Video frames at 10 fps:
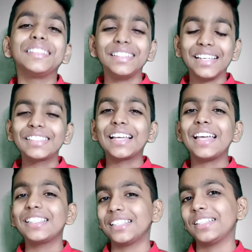Yes,
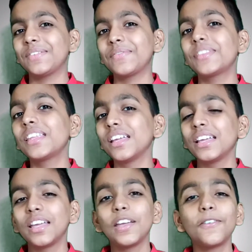guys.
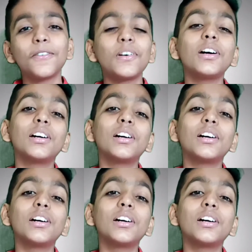If